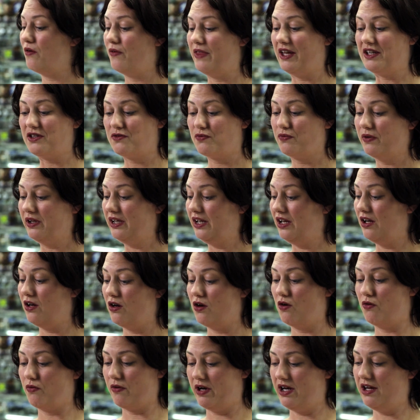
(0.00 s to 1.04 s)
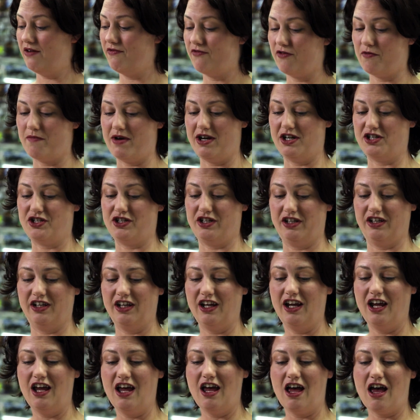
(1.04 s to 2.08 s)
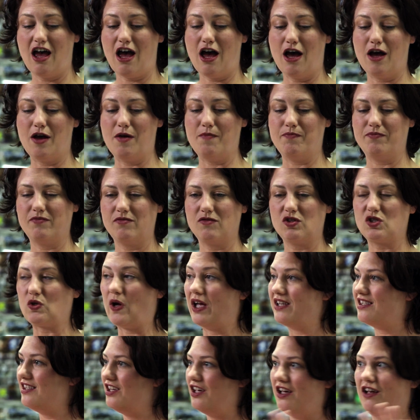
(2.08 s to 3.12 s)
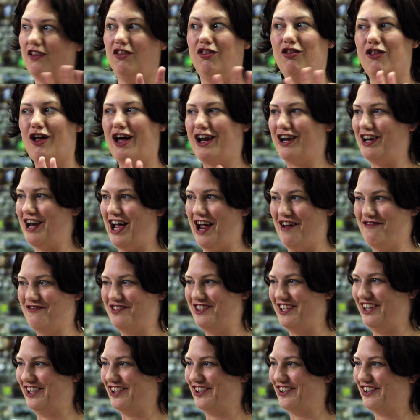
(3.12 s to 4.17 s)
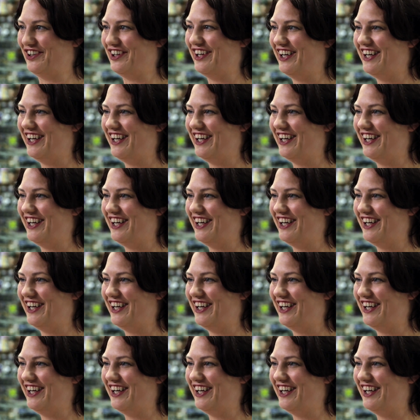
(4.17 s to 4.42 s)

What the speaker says: That's really great information. So I see a lot of knives here.